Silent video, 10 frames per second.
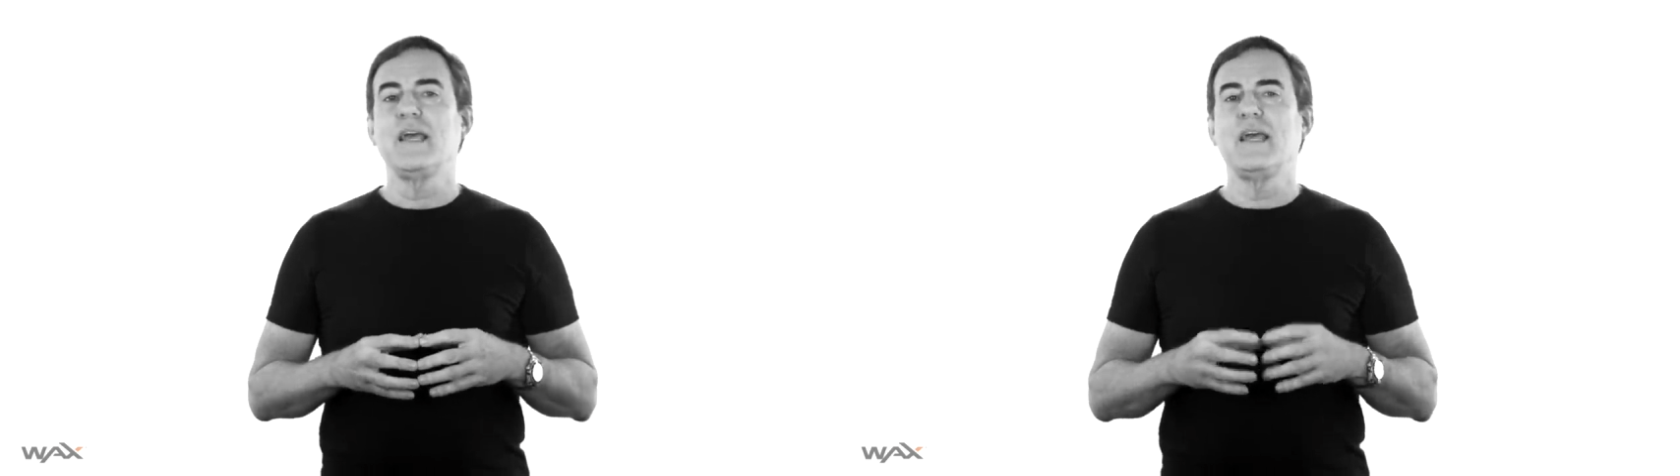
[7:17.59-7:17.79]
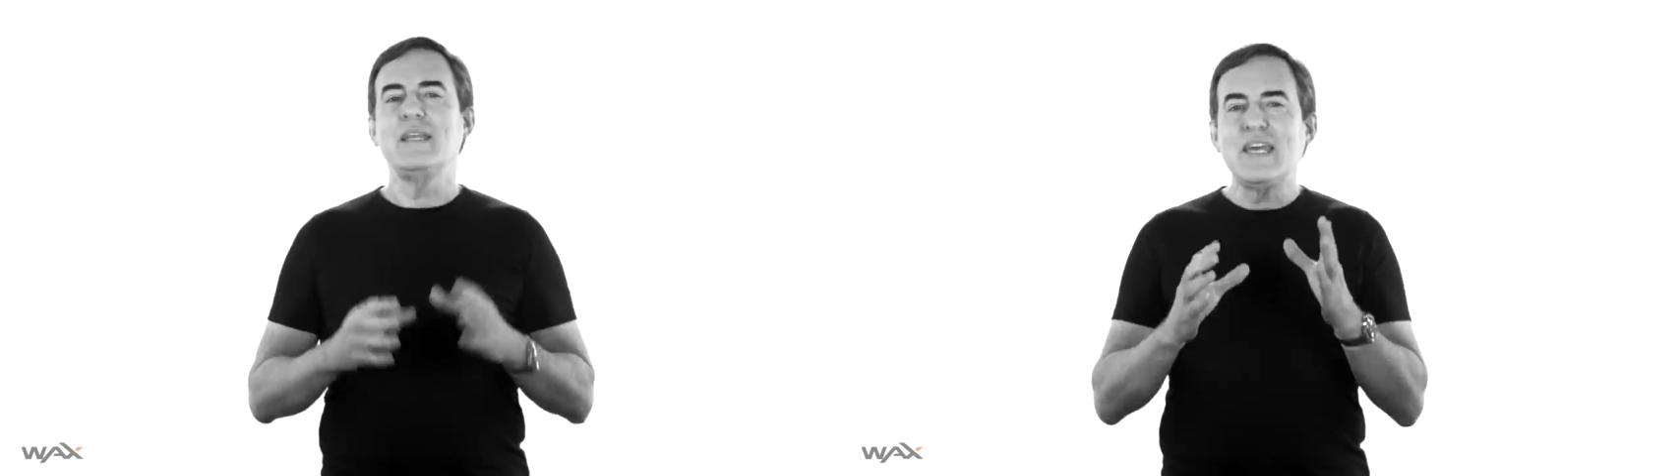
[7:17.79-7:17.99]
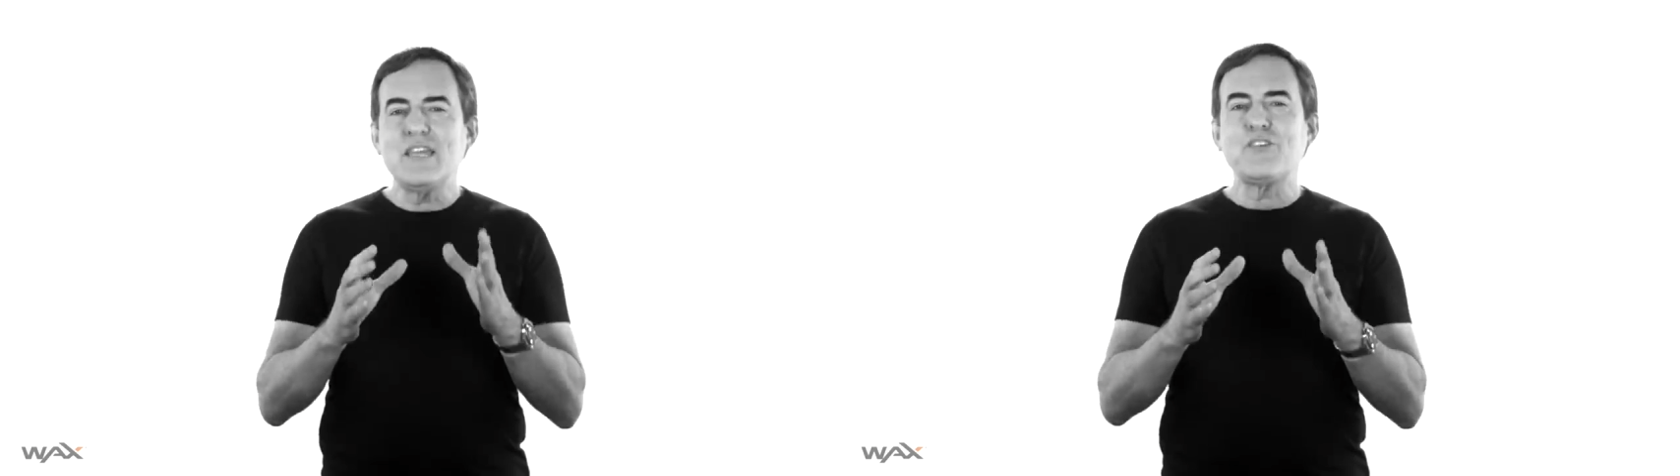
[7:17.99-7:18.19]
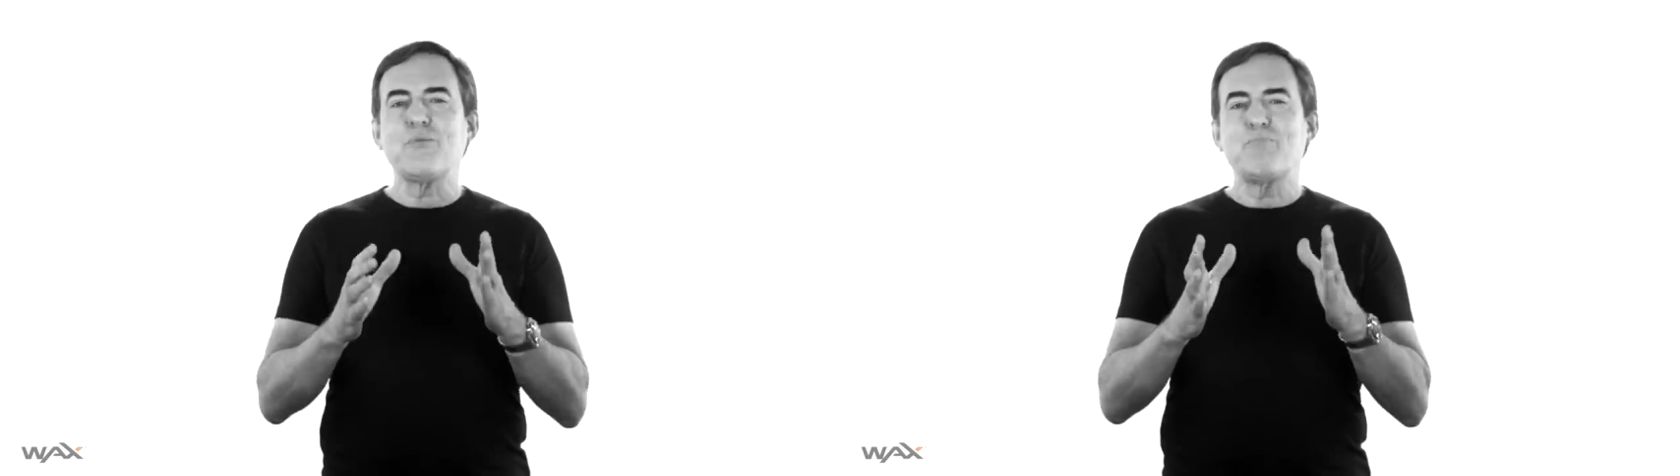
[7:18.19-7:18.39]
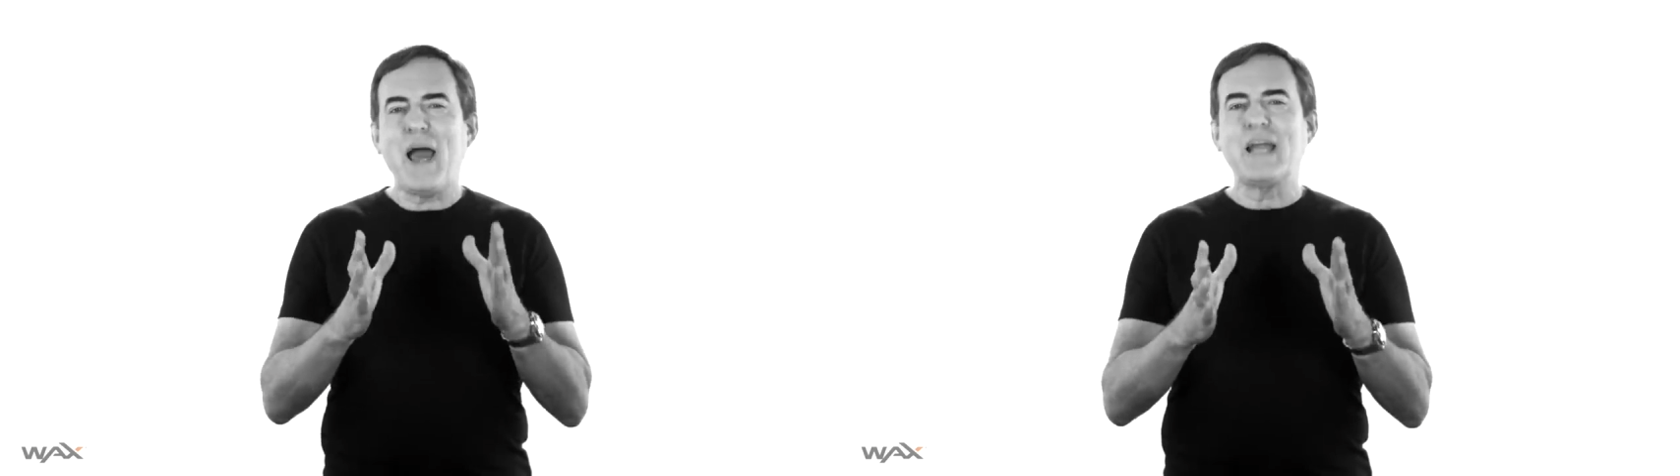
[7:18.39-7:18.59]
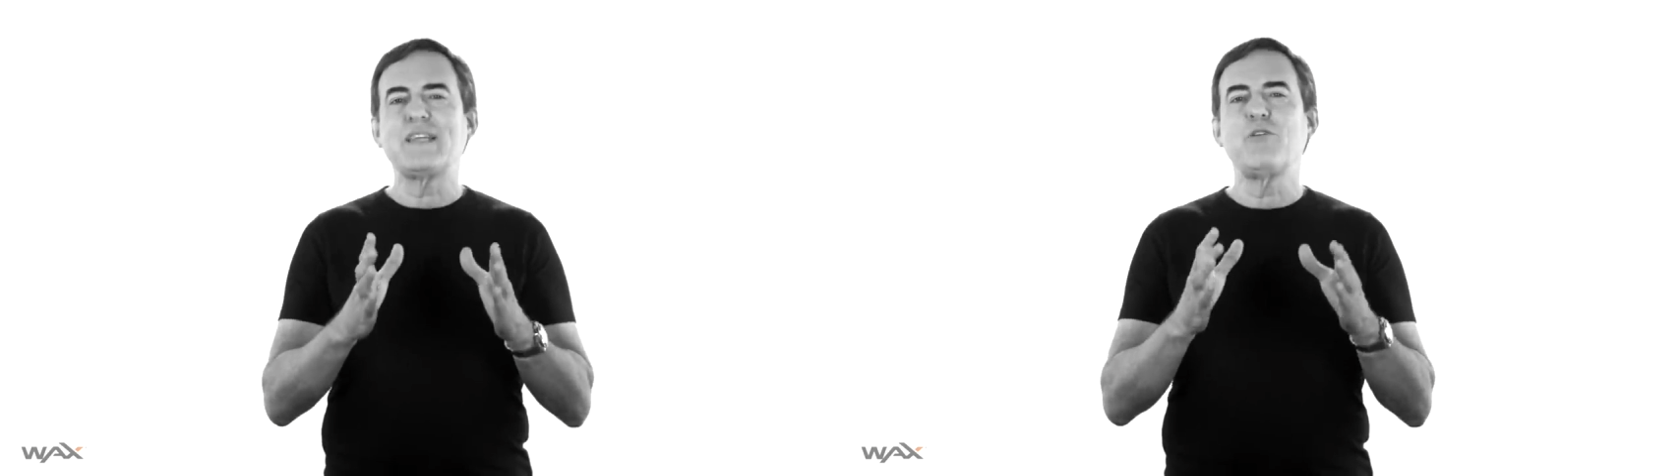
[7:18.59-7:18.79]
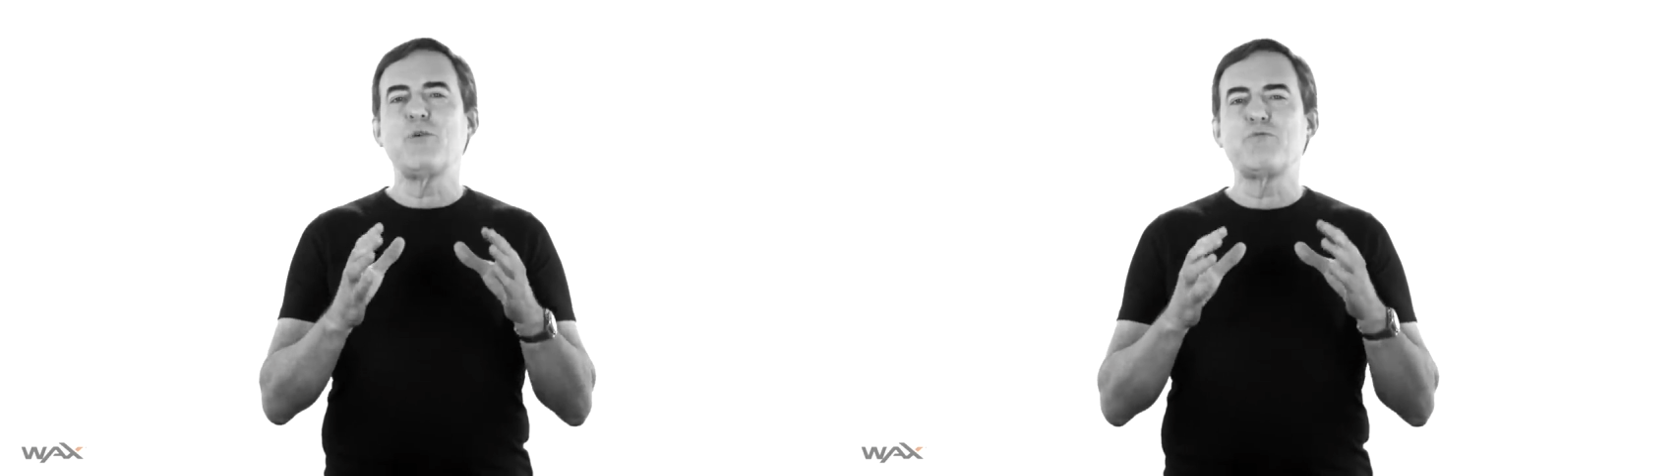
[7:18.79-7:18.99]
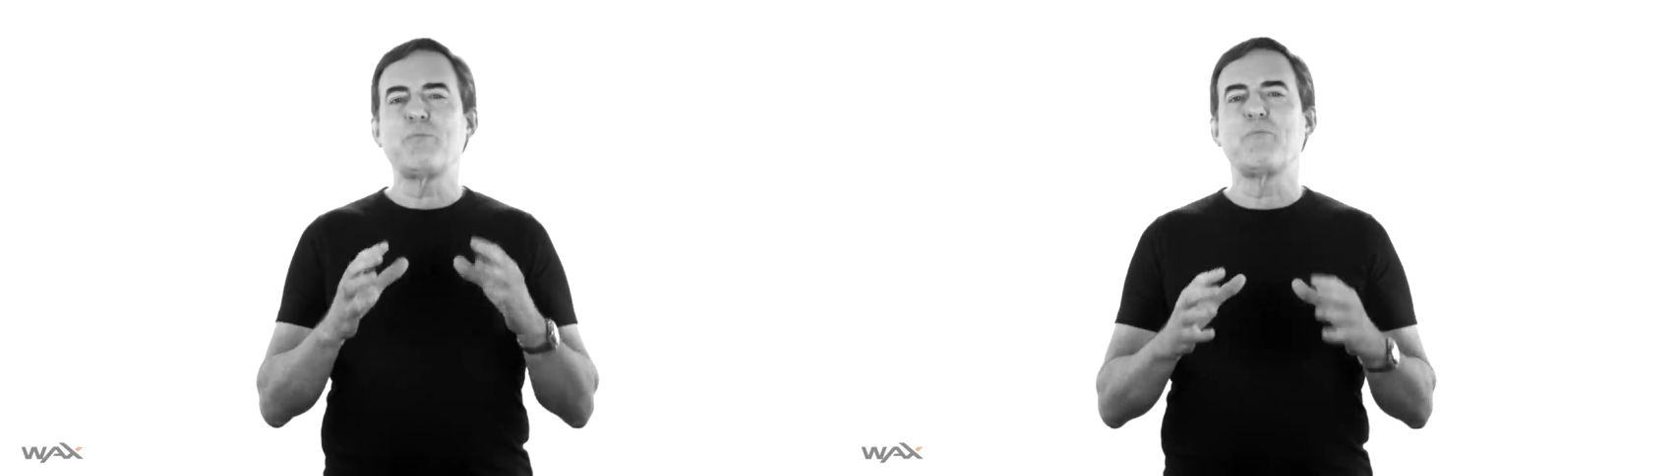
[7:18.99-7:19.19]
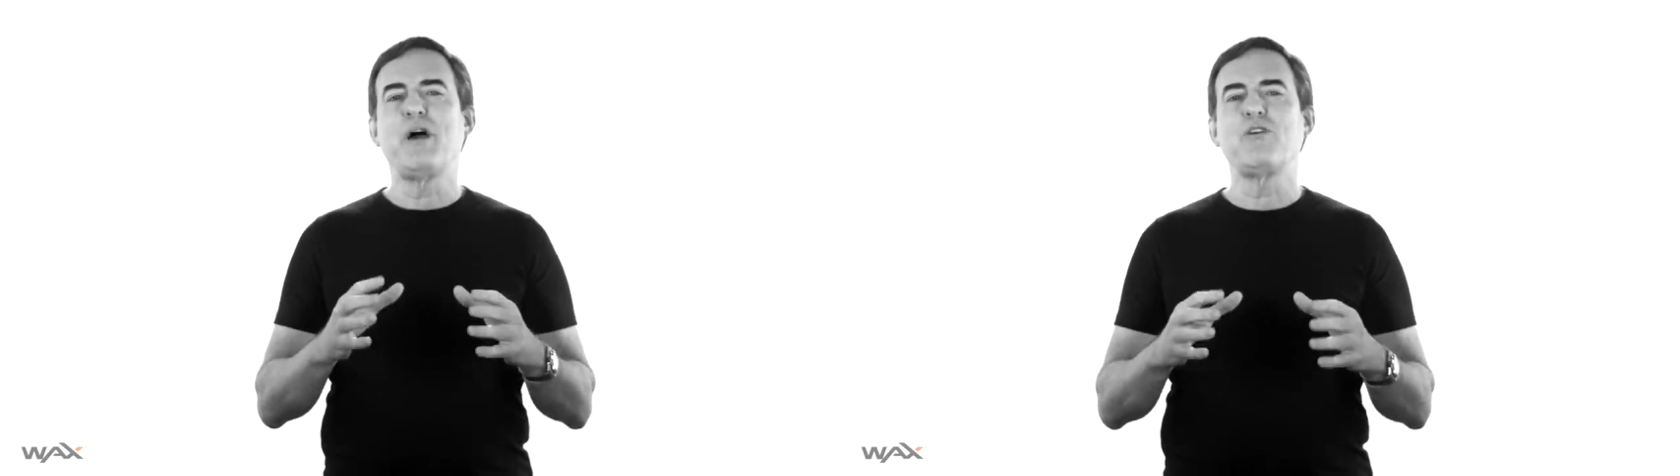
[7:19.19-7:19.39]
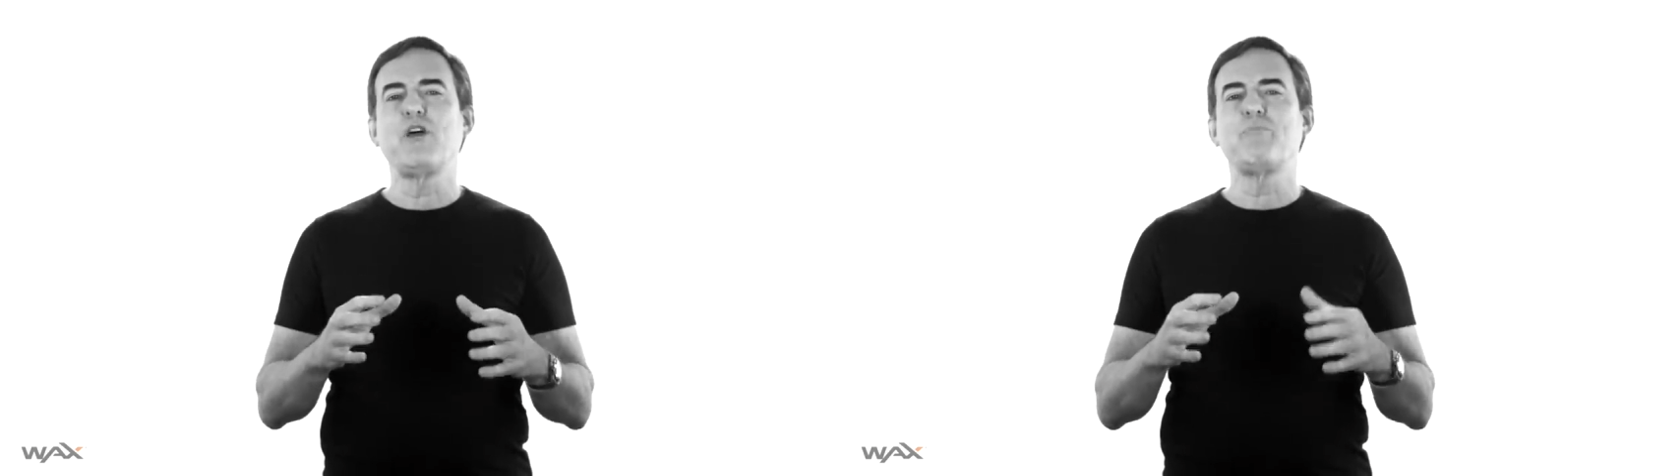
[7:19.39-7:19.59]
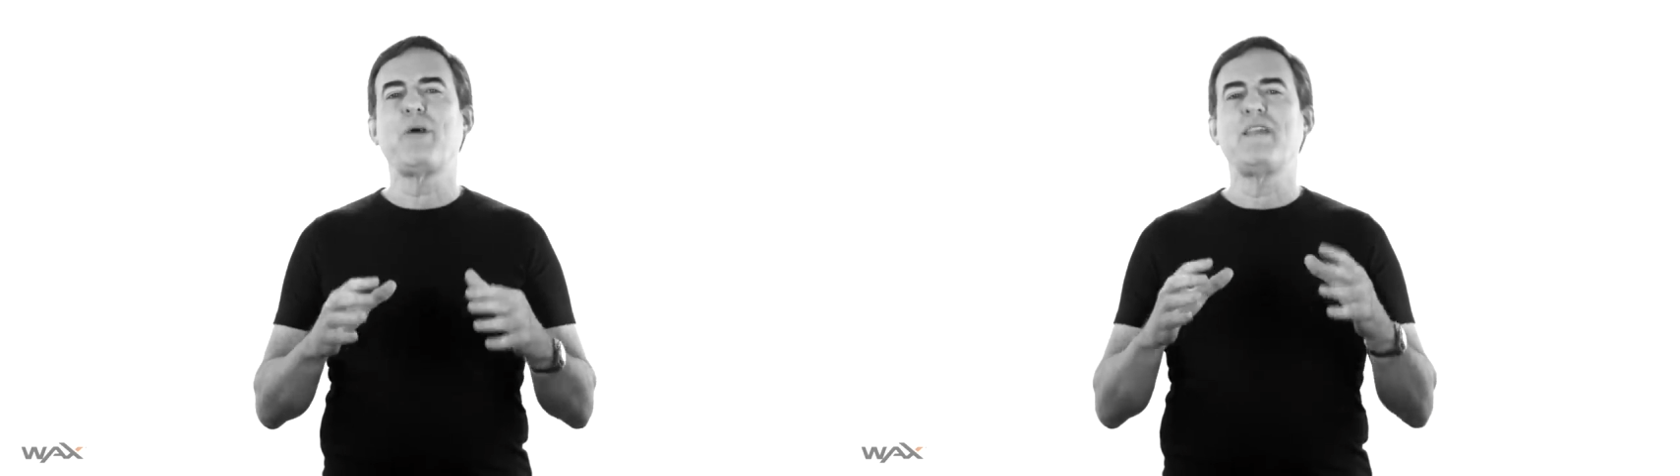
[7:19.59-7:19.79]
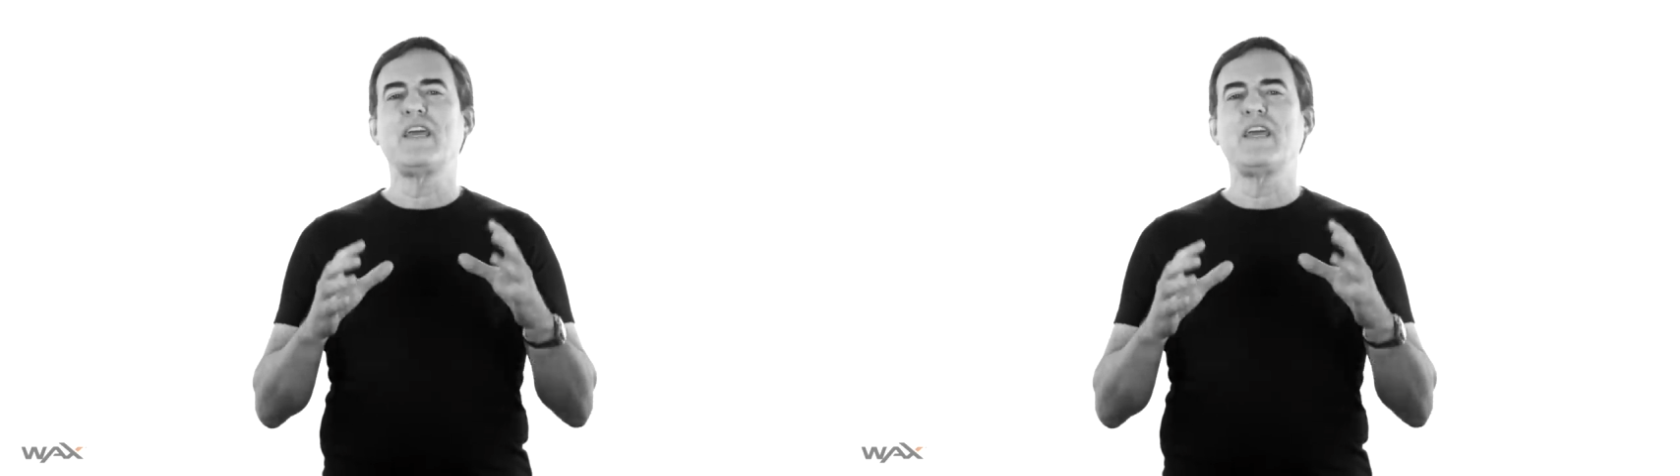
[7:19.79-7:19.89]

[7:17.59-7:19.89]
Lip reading: and Ether back then was propelled up by the